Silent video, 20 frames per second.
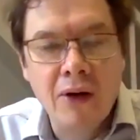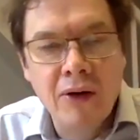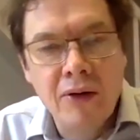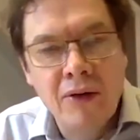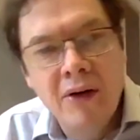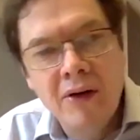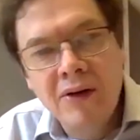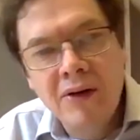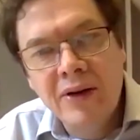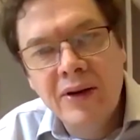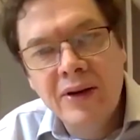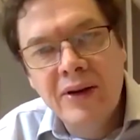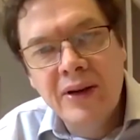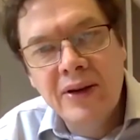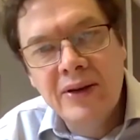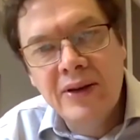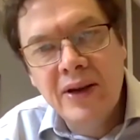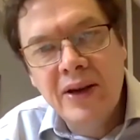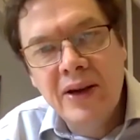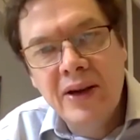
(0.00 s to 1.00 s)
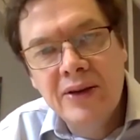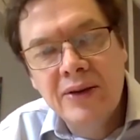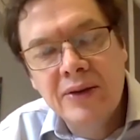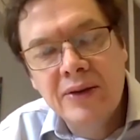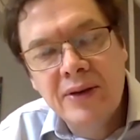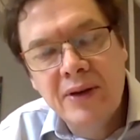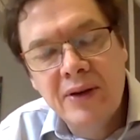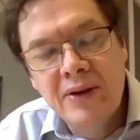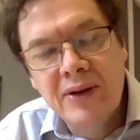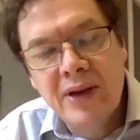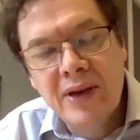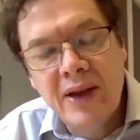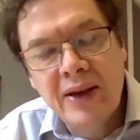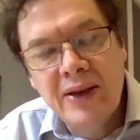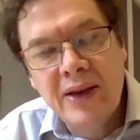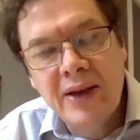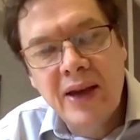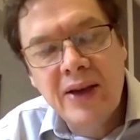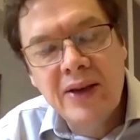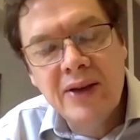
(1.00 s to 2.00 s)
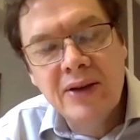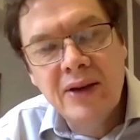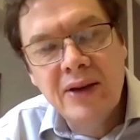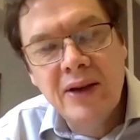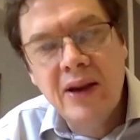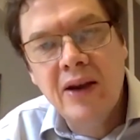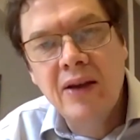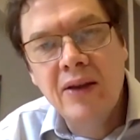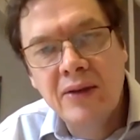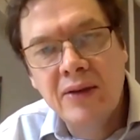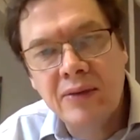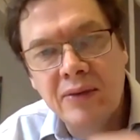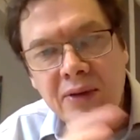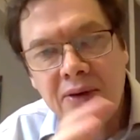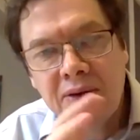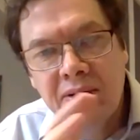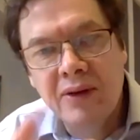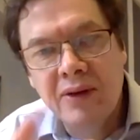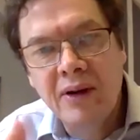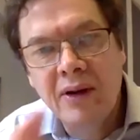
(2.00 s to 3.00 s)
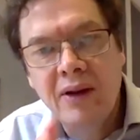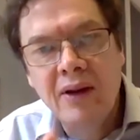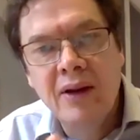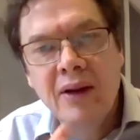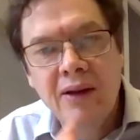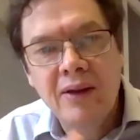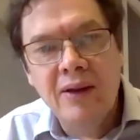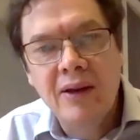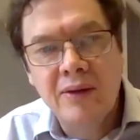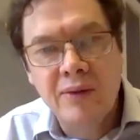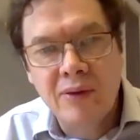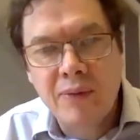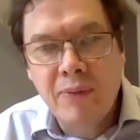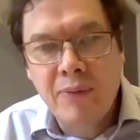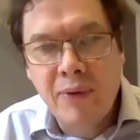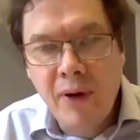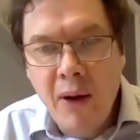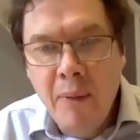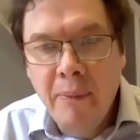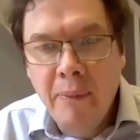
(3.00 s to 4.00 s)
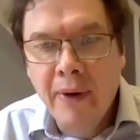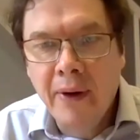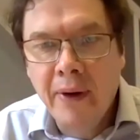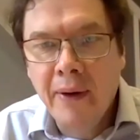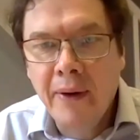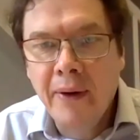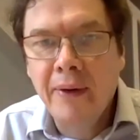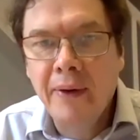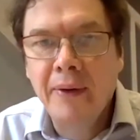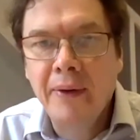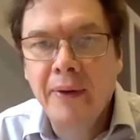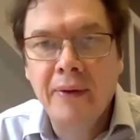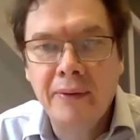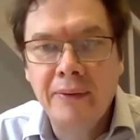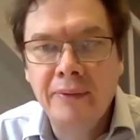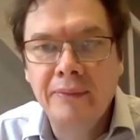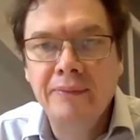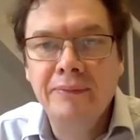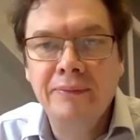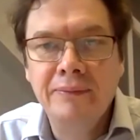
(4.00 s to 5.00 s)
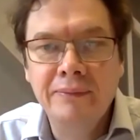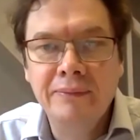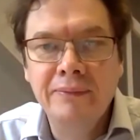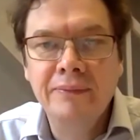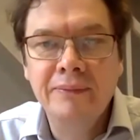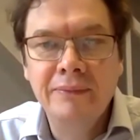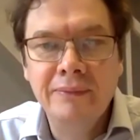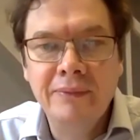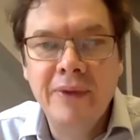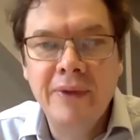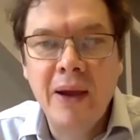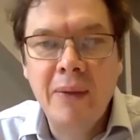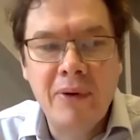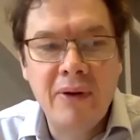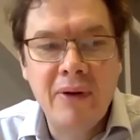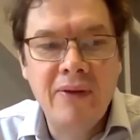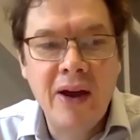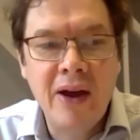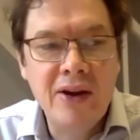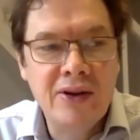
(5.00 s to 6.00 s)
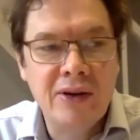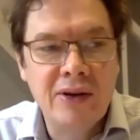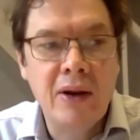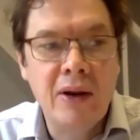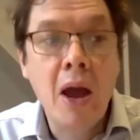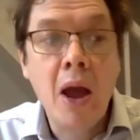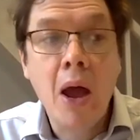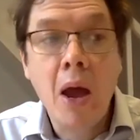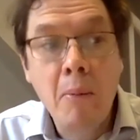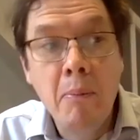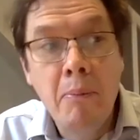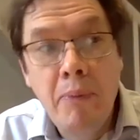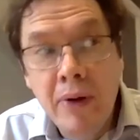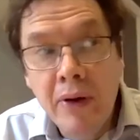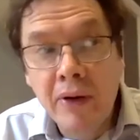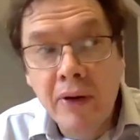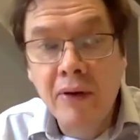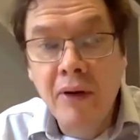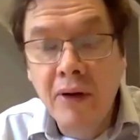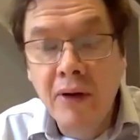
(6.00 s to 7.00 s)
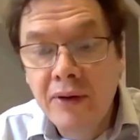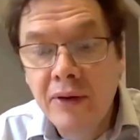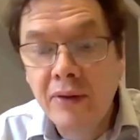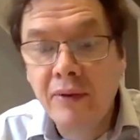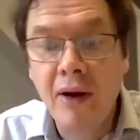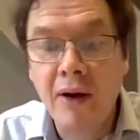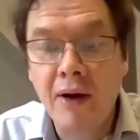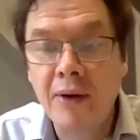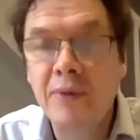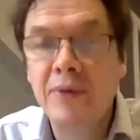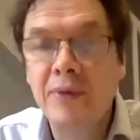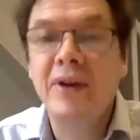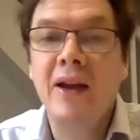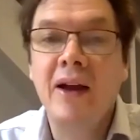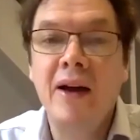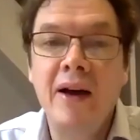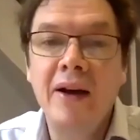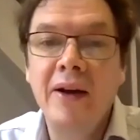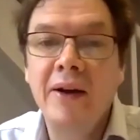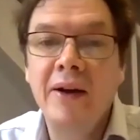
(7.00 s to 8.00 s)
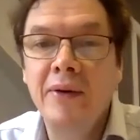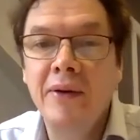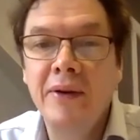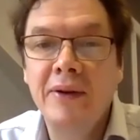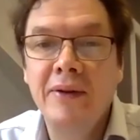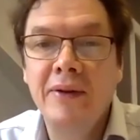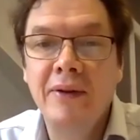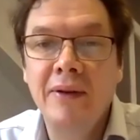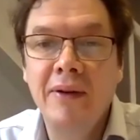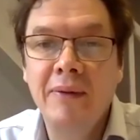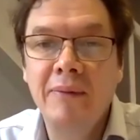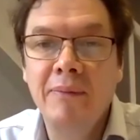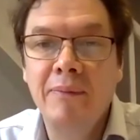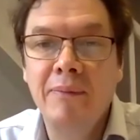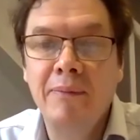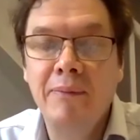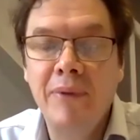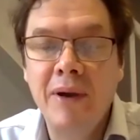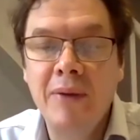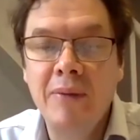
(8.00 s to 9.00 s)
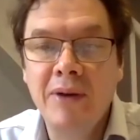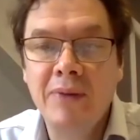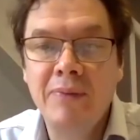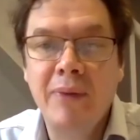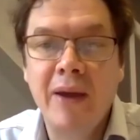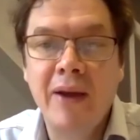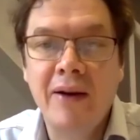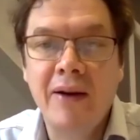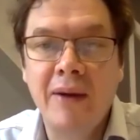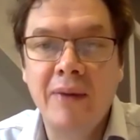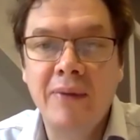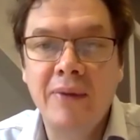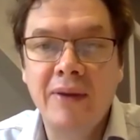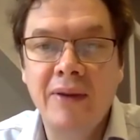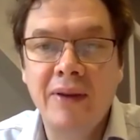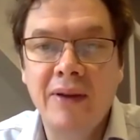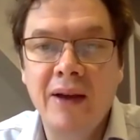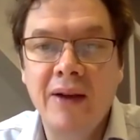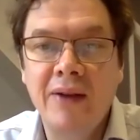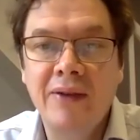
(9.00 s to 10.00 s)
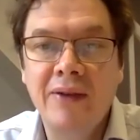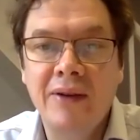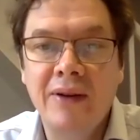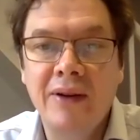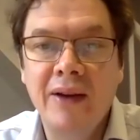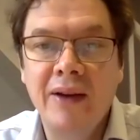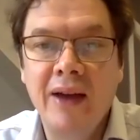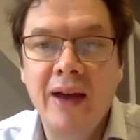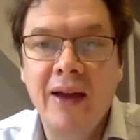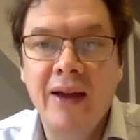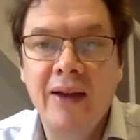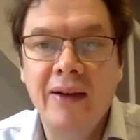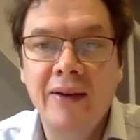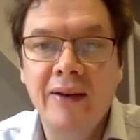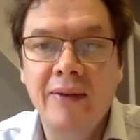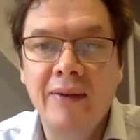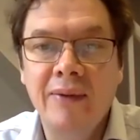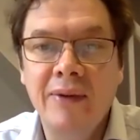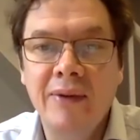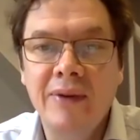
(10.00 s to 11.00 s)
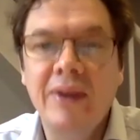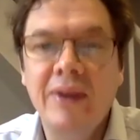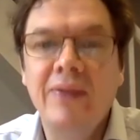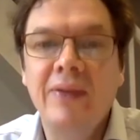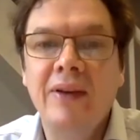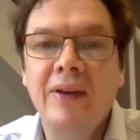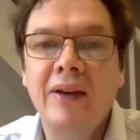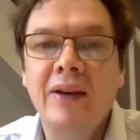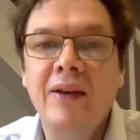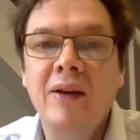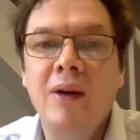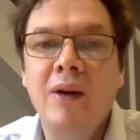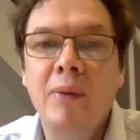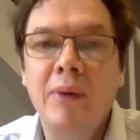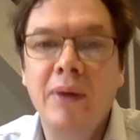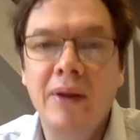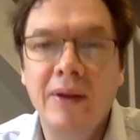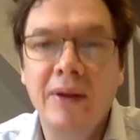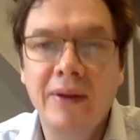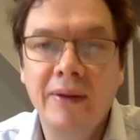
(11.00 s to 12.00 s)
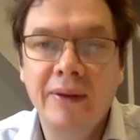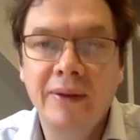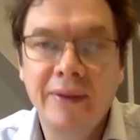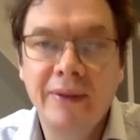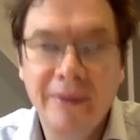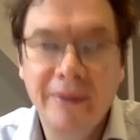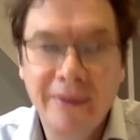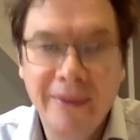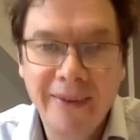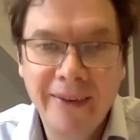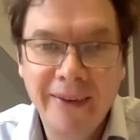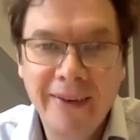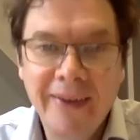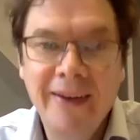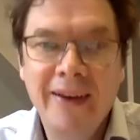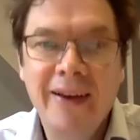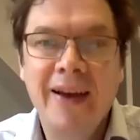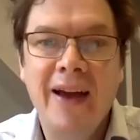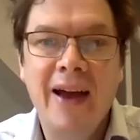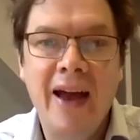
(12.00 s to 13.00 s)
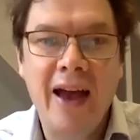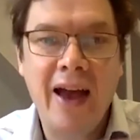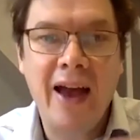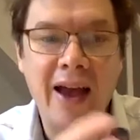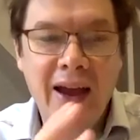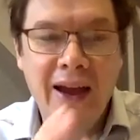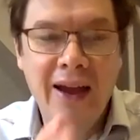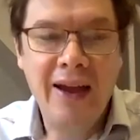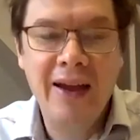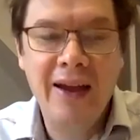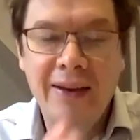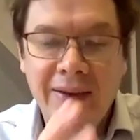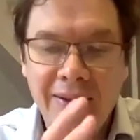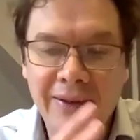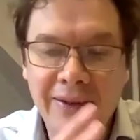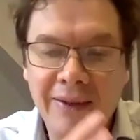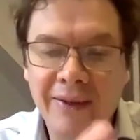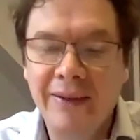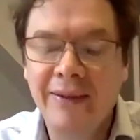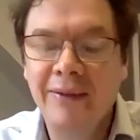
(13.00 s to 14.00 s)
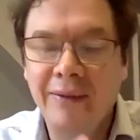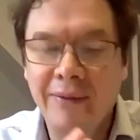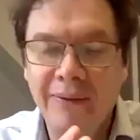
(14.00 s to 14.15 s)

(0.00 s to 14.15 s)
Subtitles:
cholera and disease. There was no sanitation here. This was proper deprivation. But across the road was a guy who had pretty much bankrupted the country and was living in opulence. And